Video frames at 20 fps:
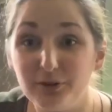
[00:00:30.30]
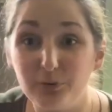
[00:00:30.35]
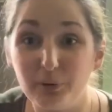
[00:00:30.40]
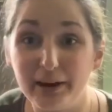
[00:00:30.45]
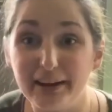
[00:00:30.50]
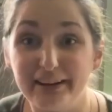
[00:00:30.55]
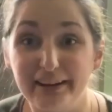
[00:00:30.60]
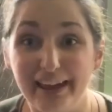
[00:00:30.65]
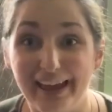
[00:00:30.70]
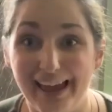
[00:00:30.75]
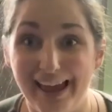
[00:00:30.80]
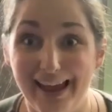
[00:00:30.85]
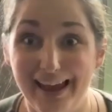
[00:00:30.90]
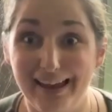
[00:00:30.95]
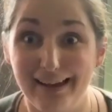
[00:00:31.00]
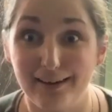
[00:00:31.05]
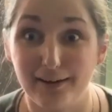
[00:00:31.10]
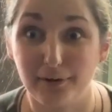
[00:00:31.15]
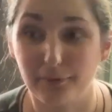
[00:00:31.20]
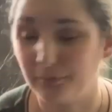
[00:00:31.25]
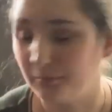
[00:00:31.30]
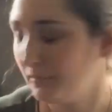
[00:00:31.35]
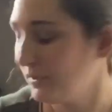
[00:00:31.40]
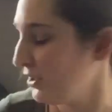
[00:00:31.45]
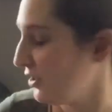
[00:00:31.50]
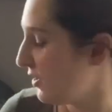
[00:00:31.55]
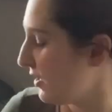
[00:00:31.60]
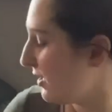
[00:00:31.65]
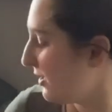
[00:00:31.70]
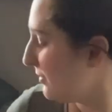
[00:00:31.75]
of went ham
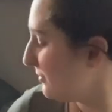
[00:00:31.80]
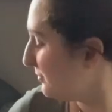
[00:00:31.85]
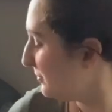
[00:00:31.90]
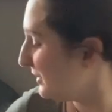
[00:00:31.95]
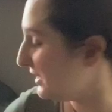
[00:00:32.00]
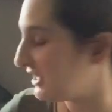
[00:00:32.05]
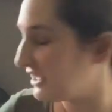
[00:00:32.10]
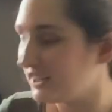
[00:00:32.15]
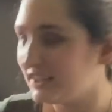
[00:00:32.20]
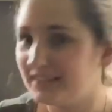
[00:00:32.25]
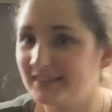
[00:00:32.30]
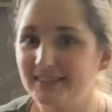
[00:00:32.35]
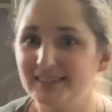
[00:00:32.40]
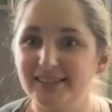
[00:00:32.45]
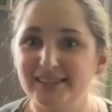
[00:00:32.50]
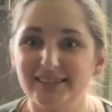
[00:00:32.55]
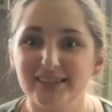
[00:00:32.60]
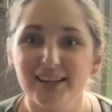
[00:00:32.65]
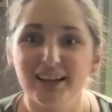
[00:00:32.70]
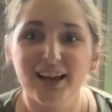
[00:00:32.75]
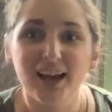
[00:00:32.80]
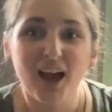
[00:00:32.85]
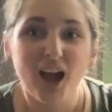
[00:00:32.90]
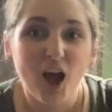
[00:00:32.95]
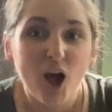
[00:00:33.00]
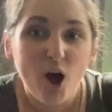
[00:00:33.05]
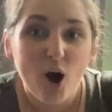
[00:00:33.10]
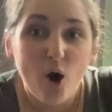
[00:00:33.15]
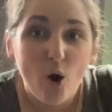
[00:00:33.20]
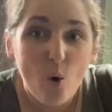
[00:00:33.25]
because
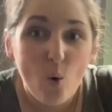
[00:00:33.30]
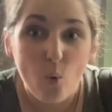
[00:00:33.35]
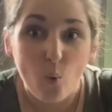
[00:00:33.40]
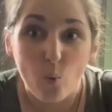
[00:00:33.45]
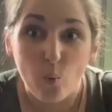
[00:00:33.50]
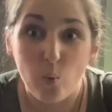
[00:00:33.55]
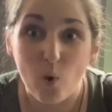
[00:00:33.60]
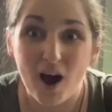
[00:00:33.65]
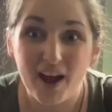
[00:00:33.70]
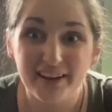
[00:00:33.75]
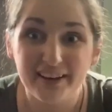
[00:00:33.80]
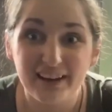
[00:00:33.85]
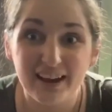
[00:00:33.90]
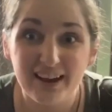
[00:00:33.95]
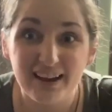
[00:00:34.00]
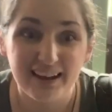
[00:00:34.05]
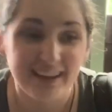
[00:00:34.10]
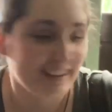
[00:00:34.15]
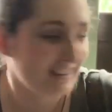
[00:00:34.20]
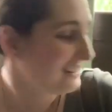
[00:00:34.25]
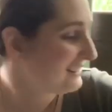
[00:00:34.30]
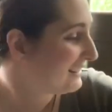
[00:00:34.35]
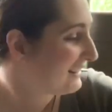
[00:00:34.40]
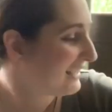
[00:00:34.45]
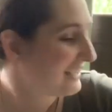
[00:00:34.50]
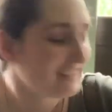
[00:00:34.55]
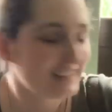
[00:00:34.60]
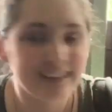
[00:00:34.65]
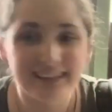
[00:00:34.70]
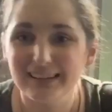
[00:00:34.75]
why not?
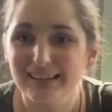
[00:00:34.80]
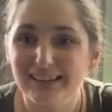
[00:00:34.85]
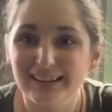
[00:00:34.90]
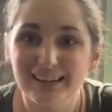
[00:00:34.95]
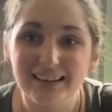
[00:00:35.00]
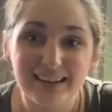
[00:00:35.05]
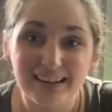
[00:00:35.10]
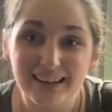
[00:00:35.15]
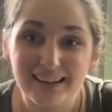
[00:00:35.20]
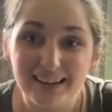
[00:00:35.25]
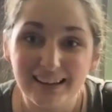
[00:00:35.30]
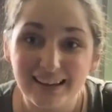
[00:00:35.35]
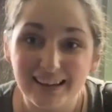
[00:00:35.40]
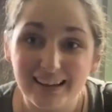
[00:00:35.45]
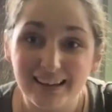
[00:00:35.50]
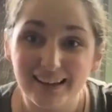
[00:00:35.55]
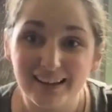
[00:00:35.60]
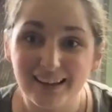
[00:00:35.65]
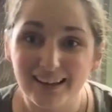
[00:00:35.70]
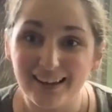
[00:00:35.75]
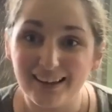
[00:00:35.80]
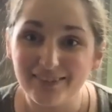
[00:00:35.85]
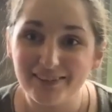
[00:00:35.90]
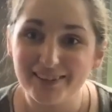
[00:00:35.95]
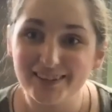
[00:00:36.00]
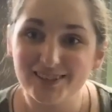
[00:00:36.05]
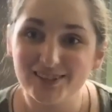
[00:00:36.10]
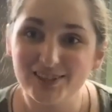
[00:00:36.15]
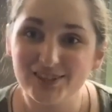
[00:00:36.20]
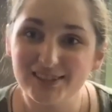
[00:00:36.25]
Like, if
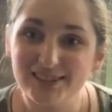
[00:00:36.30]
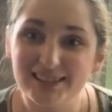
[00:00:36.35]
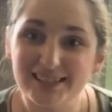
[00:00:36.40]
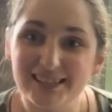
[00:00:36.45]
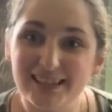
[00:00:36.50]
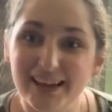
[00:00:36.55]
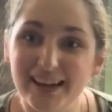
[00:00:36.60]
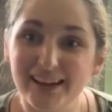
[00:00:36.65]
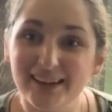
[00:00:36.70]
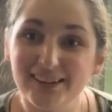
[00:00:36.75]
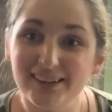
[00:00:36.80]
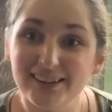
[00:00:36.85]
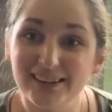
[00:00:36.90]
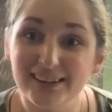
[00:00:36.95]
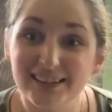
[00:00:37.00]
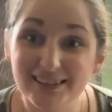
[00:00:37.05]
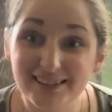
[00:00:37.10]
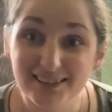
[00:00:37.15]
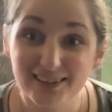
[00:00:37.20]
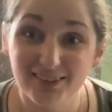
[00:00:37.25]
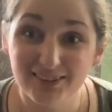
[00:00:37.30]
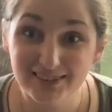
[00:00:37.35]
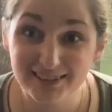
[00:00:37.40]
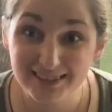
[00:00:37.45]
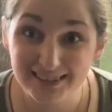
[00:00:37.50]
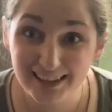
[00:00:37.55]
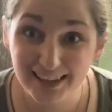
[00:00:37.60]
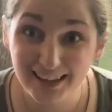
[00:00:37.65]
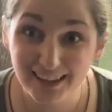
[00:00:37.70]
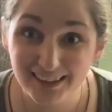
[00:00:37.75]
it's on sale, it's on
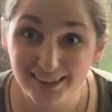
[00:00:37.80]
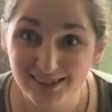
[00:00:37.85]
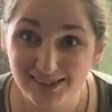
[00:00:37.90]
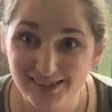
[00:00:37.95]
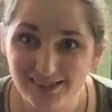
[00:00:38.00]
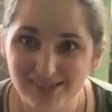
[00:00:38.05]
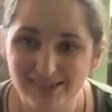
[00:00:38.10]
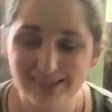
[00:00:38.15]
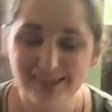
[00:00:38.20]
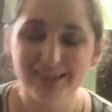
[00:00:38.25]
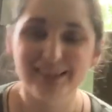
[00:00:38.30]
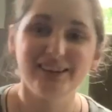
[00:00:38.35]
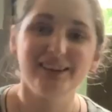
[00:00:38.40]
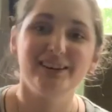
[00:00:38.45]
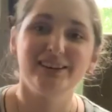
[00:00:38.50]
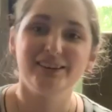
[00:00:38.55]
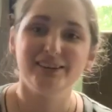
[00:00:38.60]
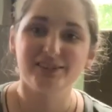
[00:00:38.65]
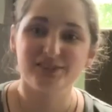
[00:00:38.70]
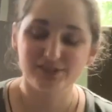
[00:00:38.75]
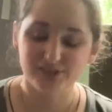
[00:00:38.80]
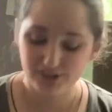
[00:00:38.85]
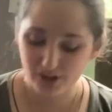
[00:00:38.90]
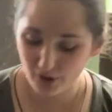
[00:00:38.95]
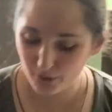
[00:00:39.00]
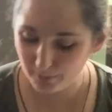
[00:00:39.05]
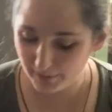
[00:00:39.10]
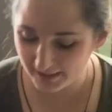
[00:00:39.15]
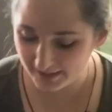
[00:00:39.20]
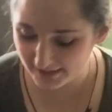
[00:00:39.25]
sale.
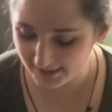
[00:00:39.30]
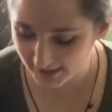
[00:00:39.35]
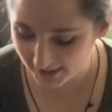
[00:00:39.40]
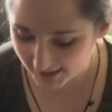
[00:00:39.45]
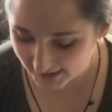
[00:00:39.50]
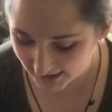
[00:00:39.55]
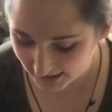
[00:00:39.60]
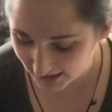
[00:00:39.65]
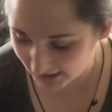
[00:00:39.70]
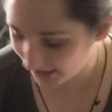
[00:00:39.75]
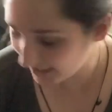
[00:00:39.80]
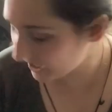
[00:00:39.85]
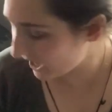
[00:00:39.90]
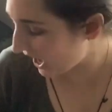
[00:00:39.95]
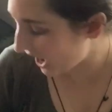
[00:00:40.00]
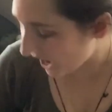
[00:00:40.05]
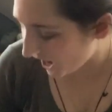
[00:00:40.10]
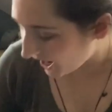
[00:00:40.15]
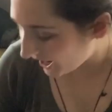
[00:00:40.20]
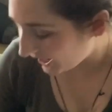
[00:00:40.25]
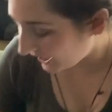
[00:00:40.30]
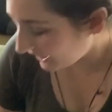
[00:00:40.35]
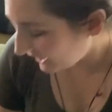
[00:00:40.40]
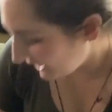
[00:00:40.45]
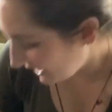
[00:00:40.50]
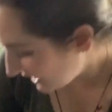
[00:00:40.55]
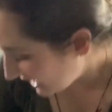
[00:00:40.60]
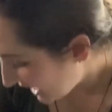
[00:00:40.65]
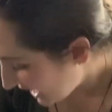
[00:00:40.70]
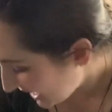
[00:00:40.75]
So basically,
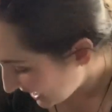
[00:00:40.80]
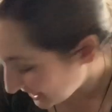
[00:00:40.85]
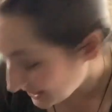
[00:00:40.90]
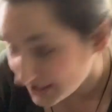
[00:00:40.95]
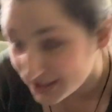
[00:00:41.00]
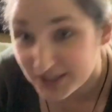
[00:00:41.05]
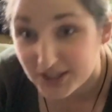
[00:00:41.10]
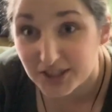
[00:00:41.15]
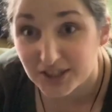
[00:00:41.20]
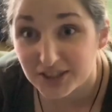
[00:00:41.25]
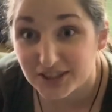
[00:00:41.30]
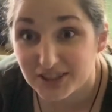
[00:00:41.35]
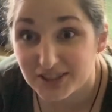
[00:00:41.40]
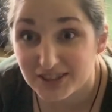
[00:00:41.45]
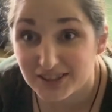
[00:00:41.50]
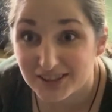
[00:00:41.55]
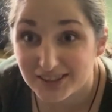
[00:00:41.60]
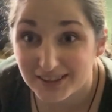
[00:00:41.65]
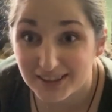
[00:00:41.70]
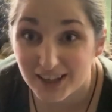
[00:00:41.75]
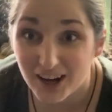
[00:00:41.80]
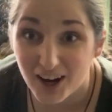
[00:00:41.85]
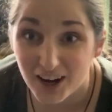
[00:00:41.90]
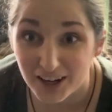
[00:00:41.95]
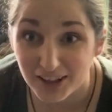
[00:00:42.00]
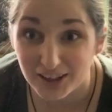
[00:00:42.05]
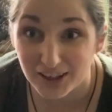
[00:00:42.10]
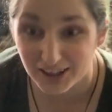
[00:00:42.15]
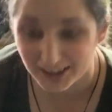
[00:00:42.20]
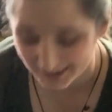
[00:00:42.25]
I kind of just got
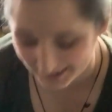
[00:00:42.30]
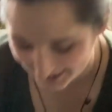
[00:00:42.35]
a lot of